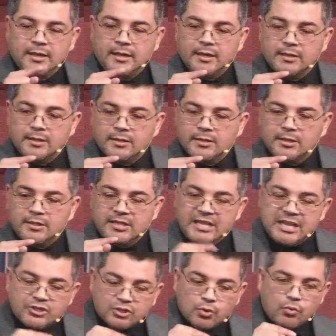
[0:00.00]

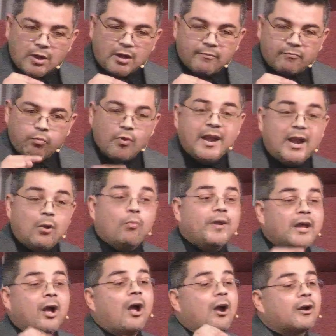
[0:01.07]
it, the issue of
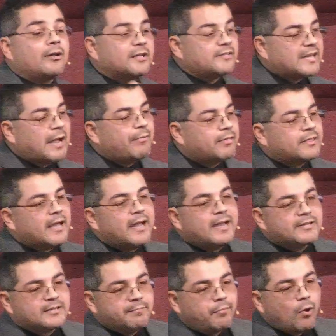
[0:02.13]
where we are on the Sabbath
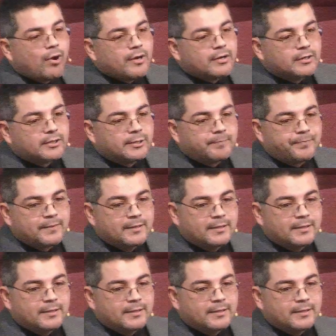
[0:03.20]
day is important.